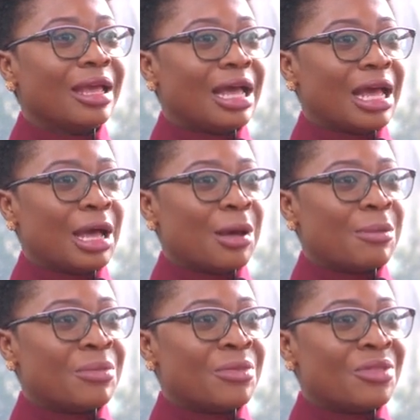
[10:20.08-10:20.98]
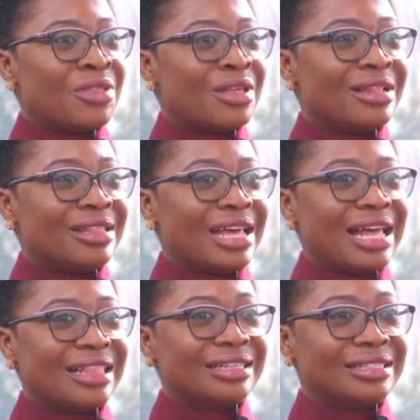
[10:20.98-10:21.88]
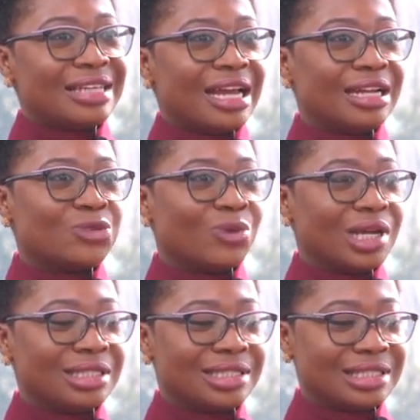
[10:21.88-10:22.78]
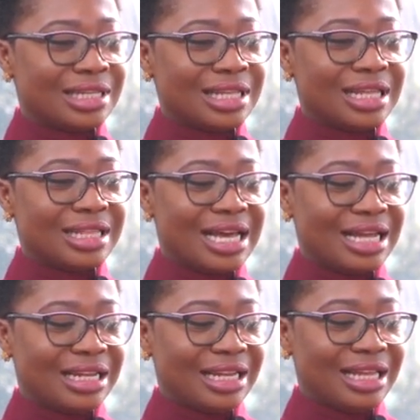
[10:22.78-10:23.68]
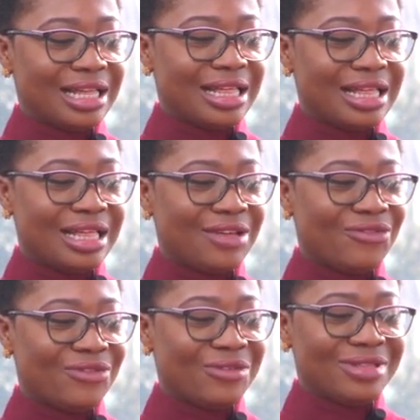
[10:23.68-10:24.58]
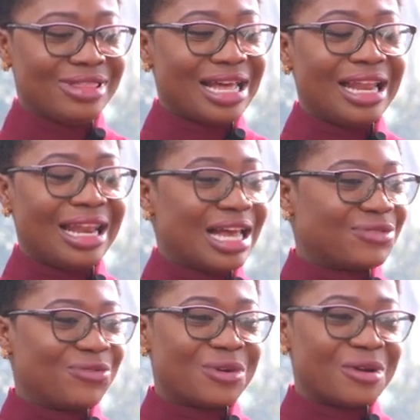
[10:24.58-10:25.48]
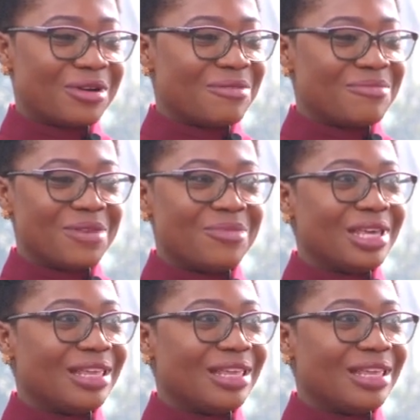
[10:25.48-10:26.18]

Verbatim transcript: Um, the other side is once that that lasts for maybe